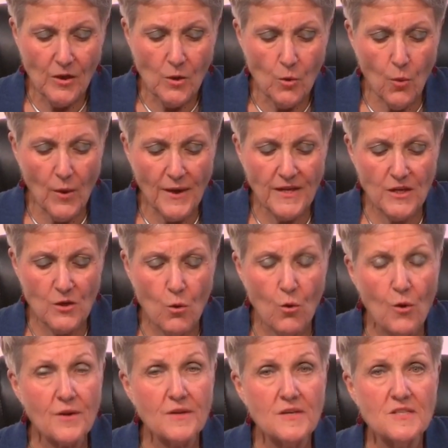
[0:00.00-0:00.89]
When an
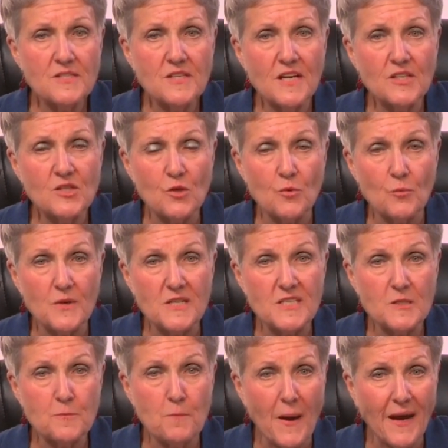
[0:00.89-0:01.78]
organization
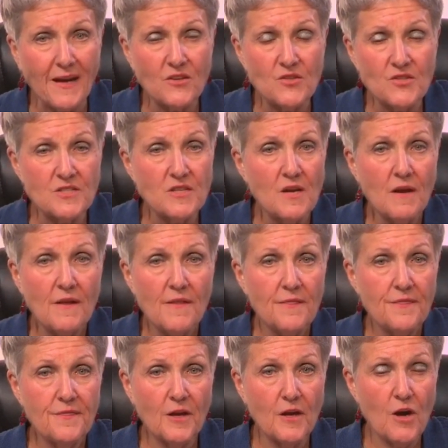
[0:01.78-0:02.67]
respects
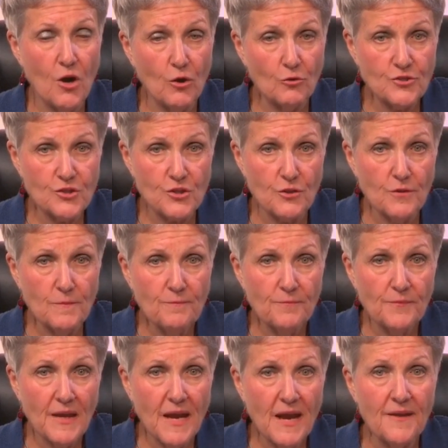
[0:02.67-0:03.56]
the culture
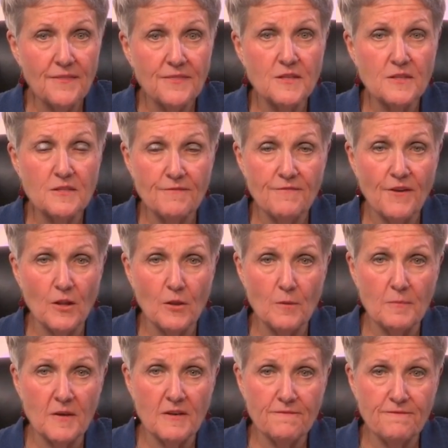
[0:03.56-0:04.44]
and the
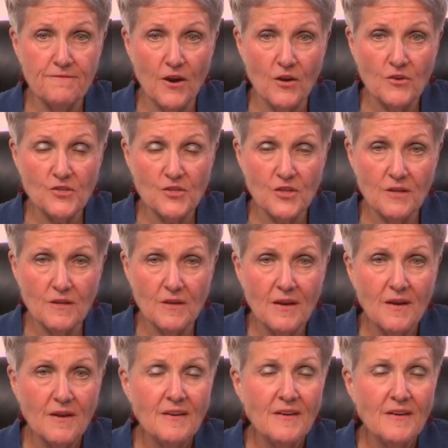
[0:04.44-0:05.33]
development
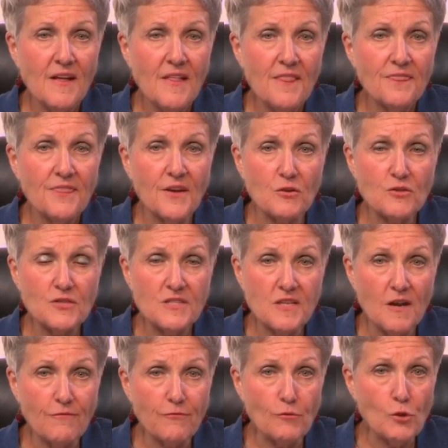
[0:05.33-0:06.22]
function, there's
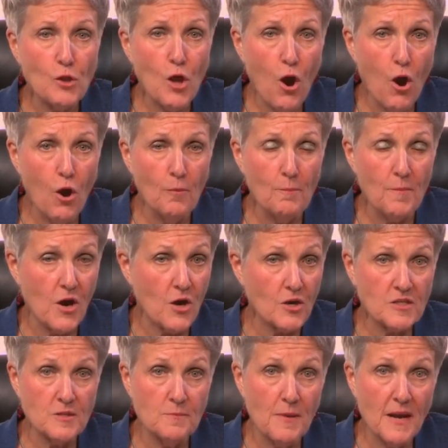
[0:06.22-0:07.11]
several
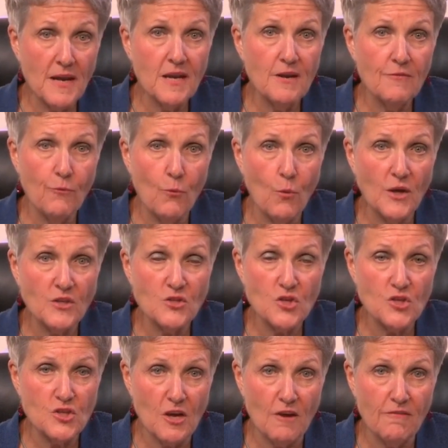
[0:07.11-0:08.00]
hallmarks, many of
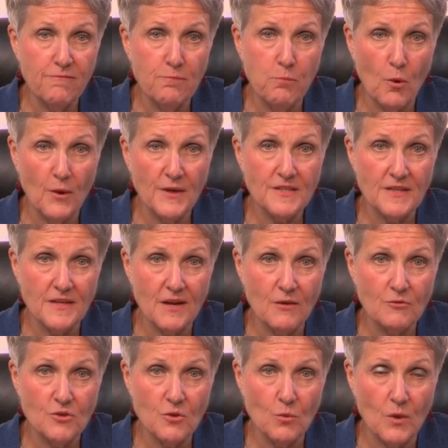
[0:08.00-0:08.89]
which Jeff pointed
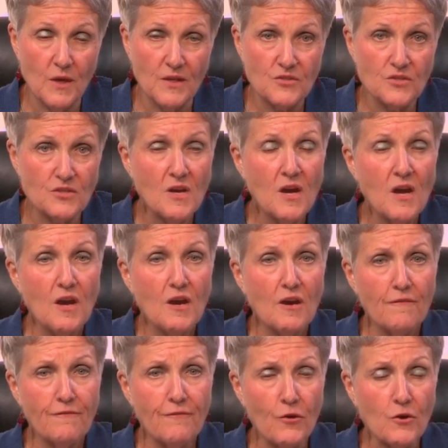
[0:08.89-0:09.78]
out to us.
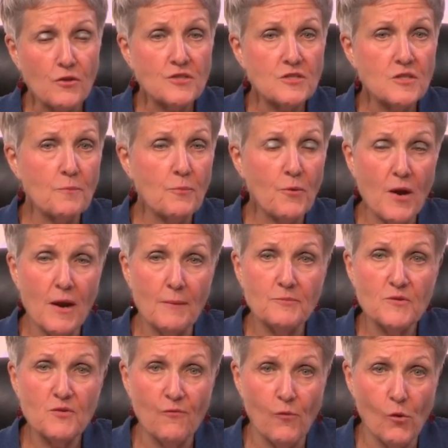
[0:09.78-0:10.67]
First and
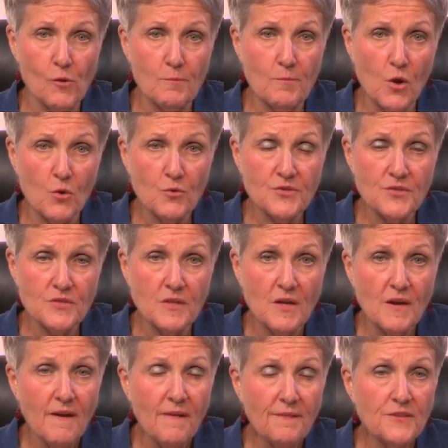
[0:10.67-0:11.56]
perhaps foremost,
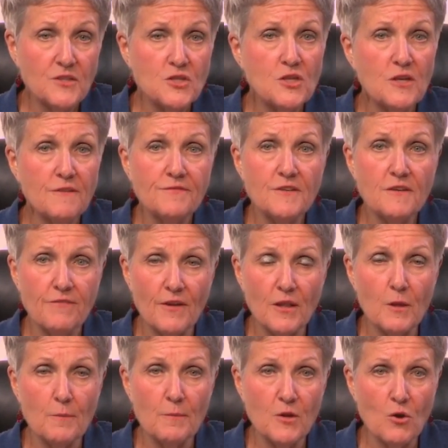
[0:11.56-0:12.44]
the Chief
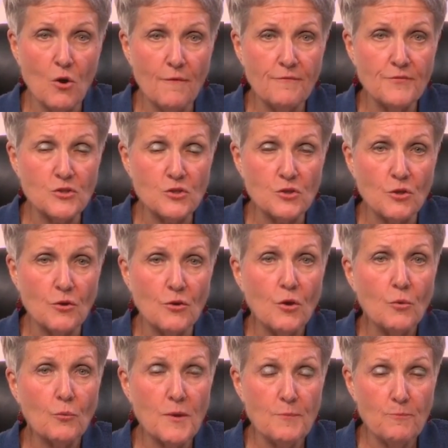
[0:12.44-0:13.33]
Development
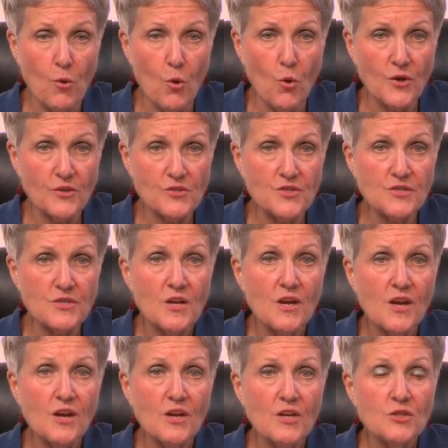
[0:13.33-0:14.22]
Officer reports
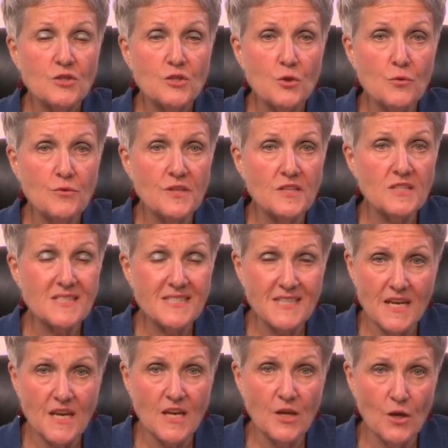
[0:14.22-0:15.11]
to the
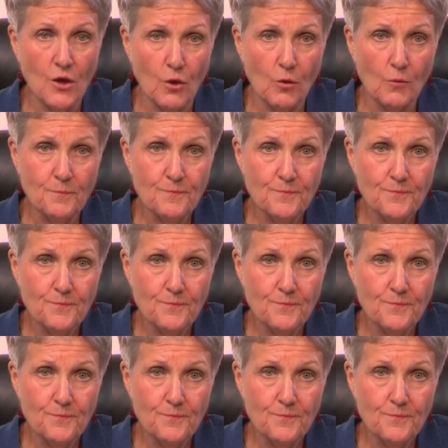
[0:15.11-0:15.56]
CEO.